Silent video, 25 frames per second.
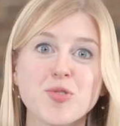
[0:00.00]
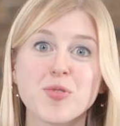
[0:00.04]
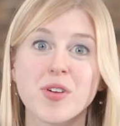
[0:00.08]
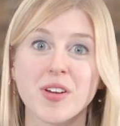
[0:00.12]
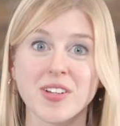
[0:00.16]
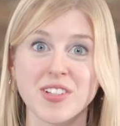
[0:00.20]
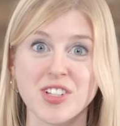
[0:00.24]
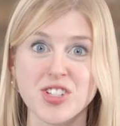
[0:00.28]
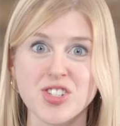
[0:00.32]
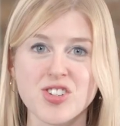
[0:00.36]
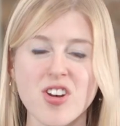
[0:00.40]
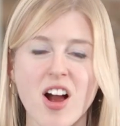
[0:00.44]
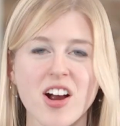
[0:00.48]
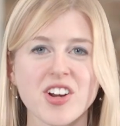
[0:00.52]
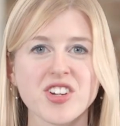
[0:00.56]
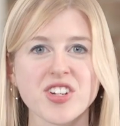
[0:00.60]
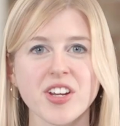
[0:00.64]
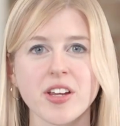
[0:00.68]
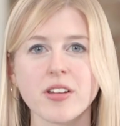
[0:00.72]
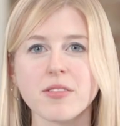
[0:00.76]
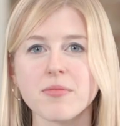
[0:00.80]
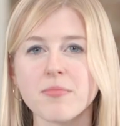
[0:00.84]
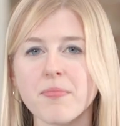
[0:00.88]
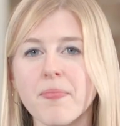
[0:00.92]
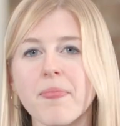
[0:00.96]
to
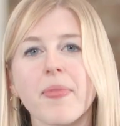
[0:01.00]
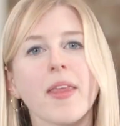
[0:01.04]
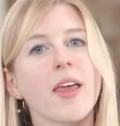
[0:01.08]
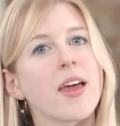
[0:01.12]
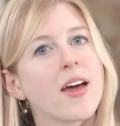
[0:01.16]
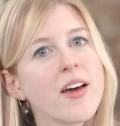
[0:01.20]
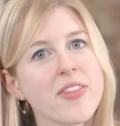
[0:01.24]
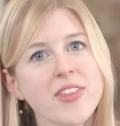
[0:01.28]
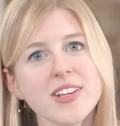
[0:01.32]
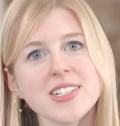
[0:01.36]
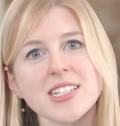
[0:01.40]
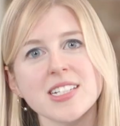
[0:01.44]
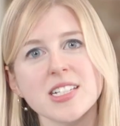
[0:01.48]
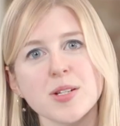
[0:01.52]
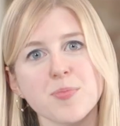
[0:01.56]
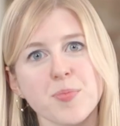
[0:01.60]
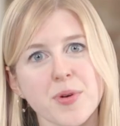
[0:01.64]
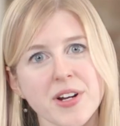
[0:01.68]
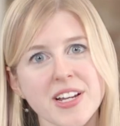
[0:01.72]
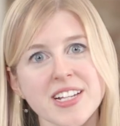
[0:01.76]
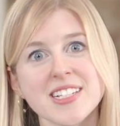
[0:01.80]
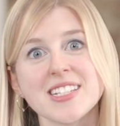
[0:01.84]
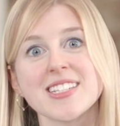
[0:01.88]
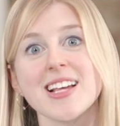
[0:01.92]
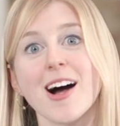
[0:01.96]
construction. This is a
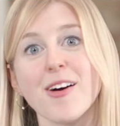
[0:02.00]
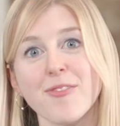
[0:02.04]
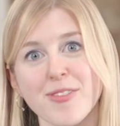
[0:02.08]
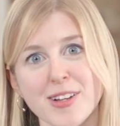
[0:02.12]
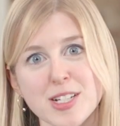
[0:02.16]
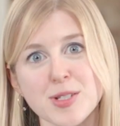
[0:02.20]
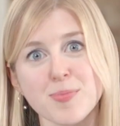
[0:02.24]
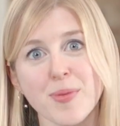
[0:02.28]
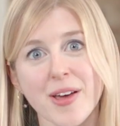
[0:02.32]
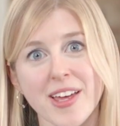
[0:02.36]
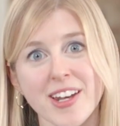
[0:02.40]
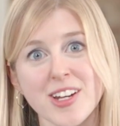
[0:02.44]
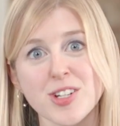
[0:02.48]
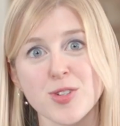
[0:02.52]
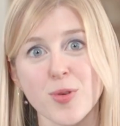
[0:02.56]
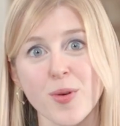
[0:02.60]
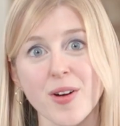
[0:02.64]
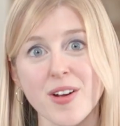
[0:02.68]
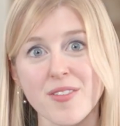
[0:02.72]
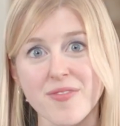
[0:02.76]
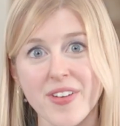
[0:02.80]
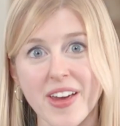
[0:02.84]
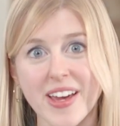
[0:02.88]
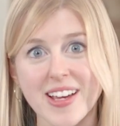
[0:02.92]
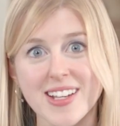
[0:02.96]
pretty
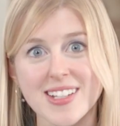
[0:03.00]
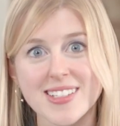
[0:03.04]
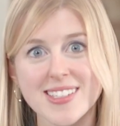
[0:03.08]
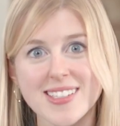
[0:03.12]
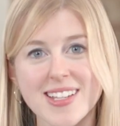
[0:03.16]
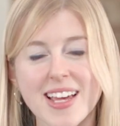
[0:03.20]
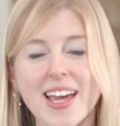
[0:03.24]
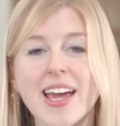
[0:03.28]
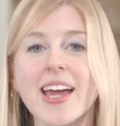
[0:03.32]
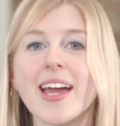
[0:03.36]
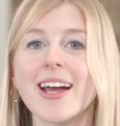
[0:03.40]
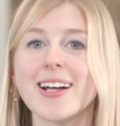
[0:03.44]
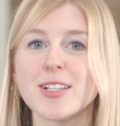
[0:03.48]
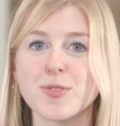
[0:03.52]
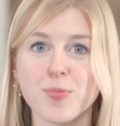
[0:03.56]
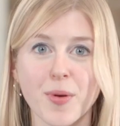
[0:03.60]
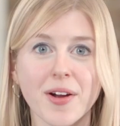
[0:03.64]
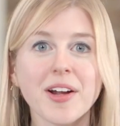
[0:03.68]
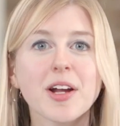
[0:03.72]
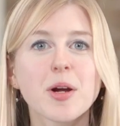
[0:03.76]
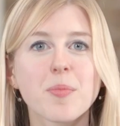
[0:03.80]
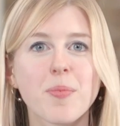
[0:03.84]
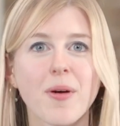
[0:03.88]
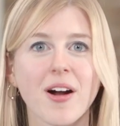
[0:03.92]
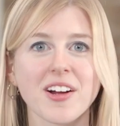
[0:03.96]
self-explanatory phase. It's
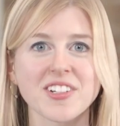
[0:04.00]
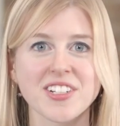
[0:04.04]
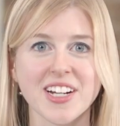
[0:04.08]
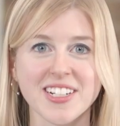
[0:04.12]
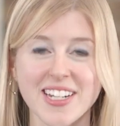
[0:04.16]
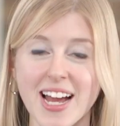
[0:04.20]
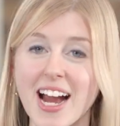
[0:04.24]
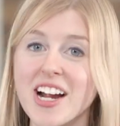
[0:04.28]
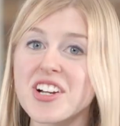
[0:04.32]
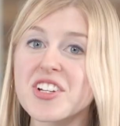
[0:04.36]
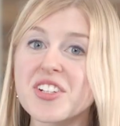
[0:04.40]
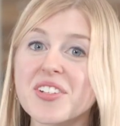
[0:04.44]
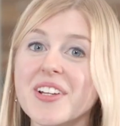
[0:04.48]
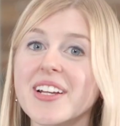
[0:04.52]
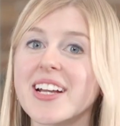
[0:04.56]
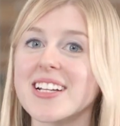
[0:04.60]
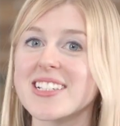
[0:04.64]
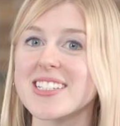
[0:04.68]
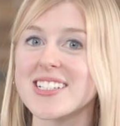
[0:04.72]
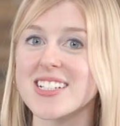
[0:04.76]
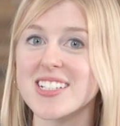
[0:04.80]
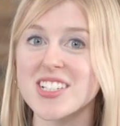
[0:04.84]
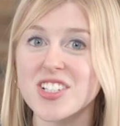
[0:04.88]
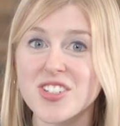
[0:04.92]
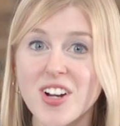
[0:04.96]
where your project actually
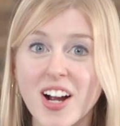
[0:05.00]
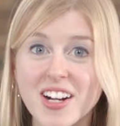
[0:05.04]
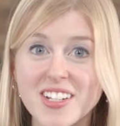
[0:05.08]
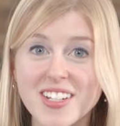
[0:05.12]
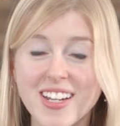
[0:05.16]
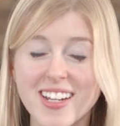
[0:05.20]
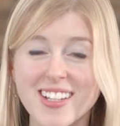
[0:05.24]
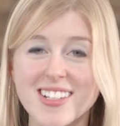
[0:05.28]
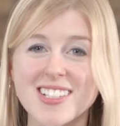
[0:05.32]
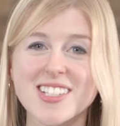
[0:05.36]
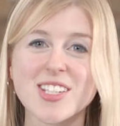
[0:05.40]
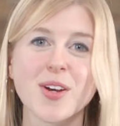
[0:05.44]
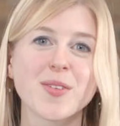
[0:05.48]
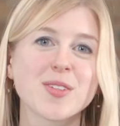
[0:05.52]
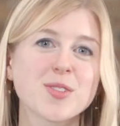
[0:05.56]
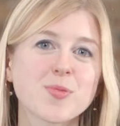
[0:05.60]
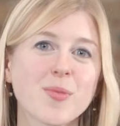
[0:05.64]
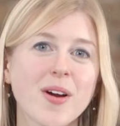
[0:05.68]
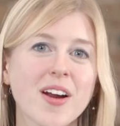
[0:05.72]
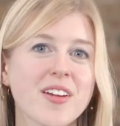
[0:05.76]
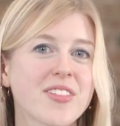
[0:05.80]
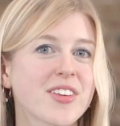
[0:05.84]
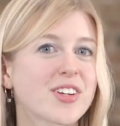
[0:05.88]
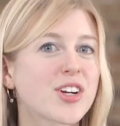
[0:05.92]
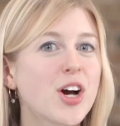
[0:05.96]
gets constructed. So it's
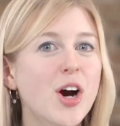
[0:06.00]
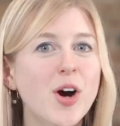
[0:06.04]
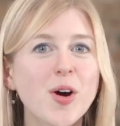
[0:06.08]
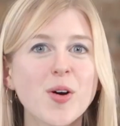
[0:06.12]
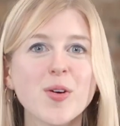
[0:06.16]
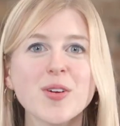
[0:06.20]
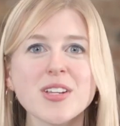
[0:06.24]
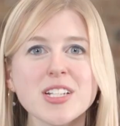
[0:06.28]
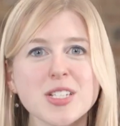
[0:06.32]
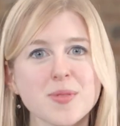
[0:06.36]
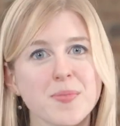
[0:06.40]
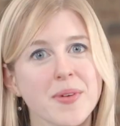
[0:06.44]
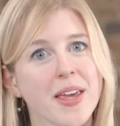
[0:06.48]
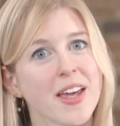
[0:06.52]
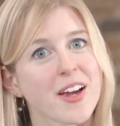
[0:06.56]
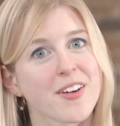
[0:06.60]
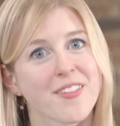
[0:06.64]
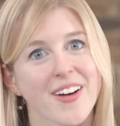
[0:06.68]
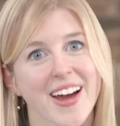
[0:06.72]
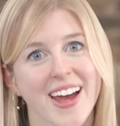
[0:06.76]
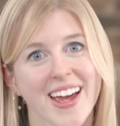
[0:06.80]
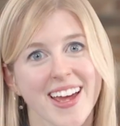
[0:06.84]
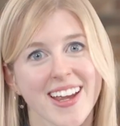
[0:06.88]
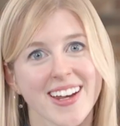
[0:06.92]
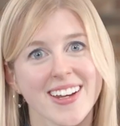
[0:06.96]
where the code is being
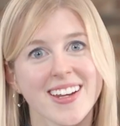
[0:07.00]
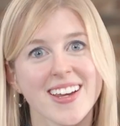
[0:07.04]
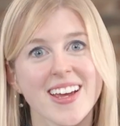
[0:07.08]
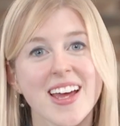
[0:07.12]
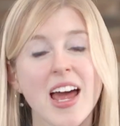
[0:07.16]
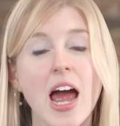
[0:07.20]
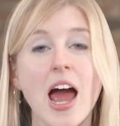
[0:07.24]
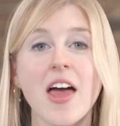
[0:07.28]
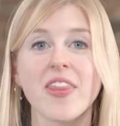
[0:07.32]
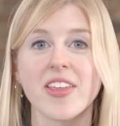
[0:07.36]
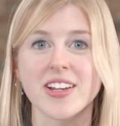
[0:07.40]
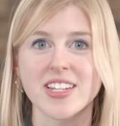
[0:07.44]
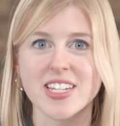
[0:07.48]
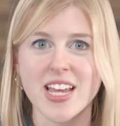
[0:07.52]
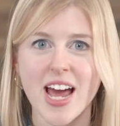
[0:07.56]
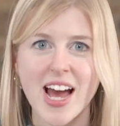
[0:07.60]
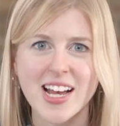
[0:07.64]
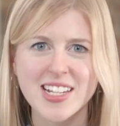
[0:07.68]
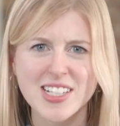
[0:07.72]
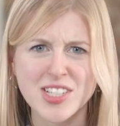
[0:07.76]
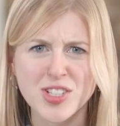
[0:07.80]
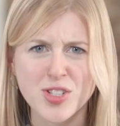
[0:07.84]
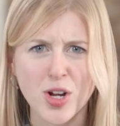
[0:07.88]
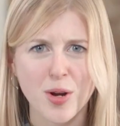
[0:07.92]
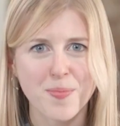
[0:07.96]
written, the
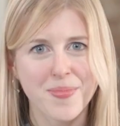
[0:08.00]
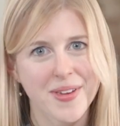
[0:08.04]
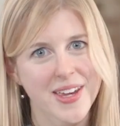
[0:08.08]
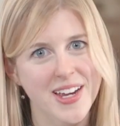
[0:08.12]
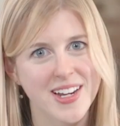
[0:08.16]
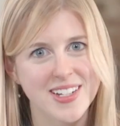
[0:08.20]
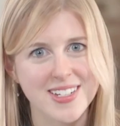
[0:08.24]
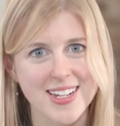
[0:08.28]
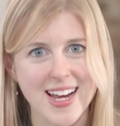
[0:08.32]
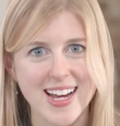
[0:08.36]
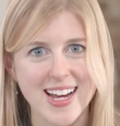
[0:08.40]
tests are being